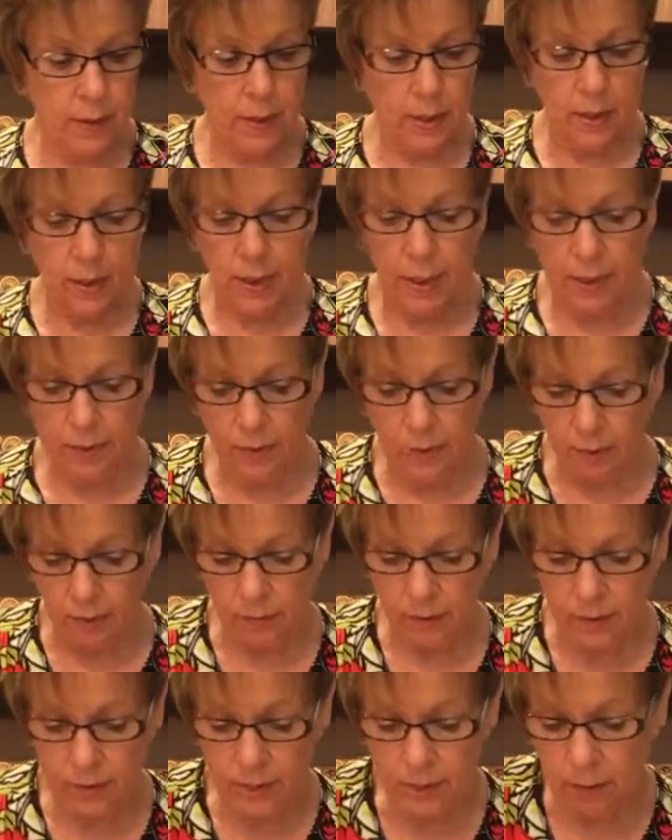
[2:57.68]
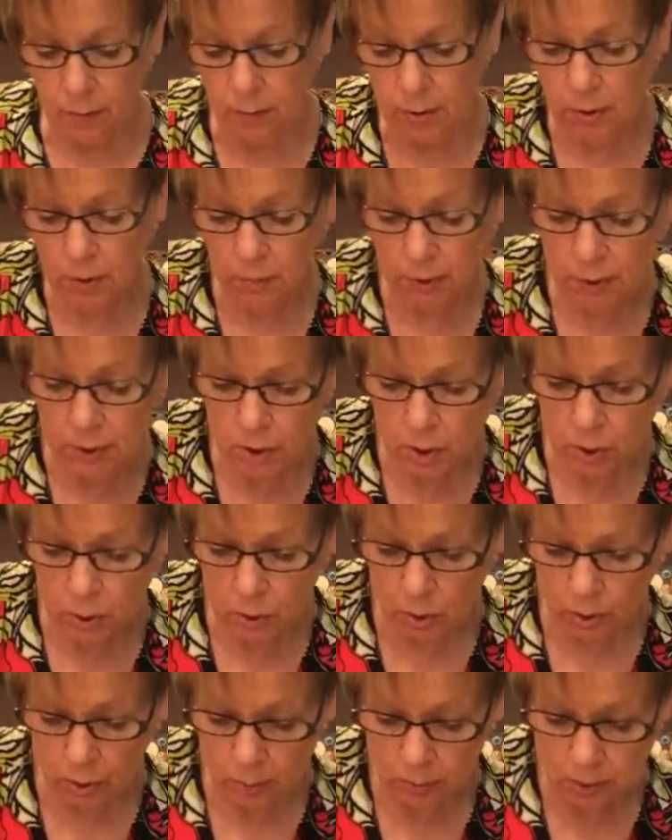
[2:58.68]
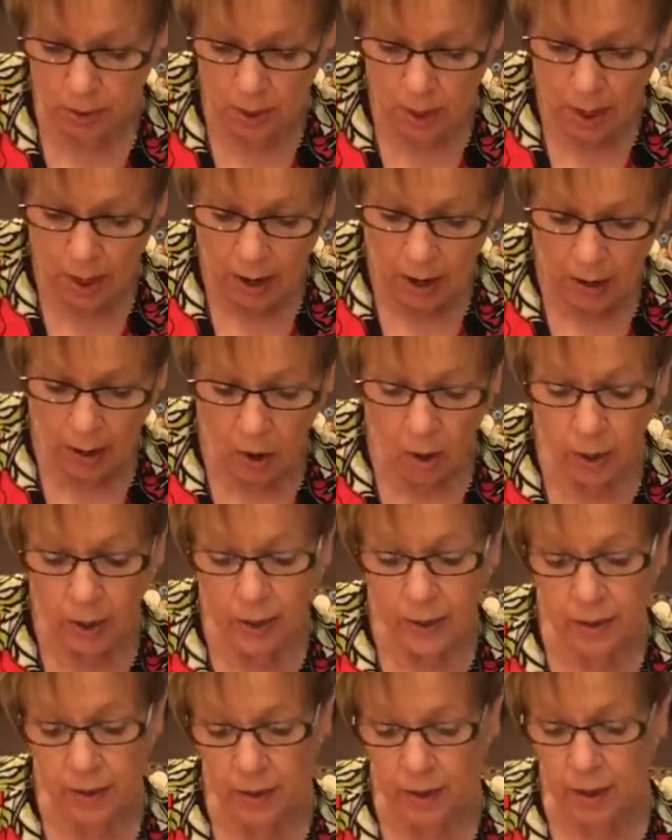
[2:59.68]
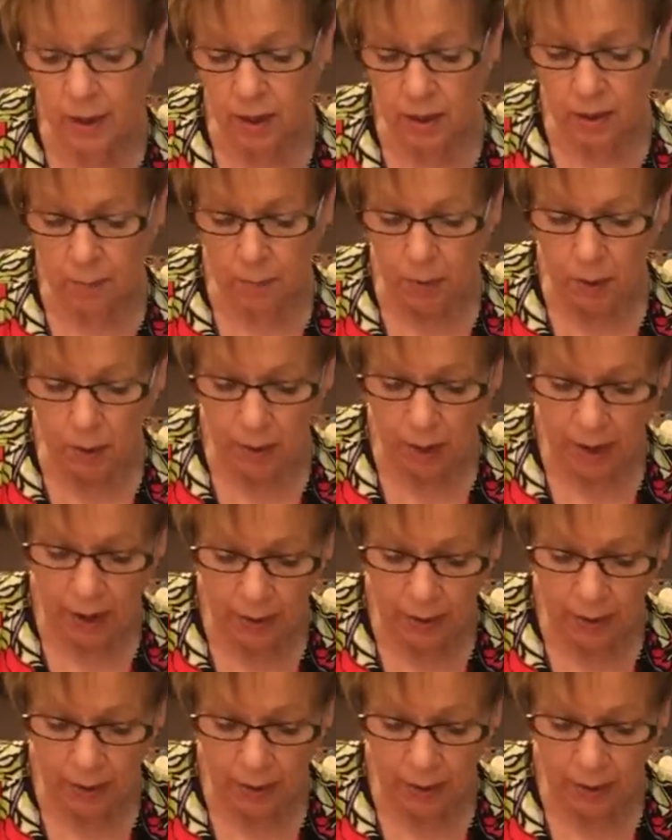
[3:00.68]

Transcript: the length of the stems of these tulips. I already did cut them on an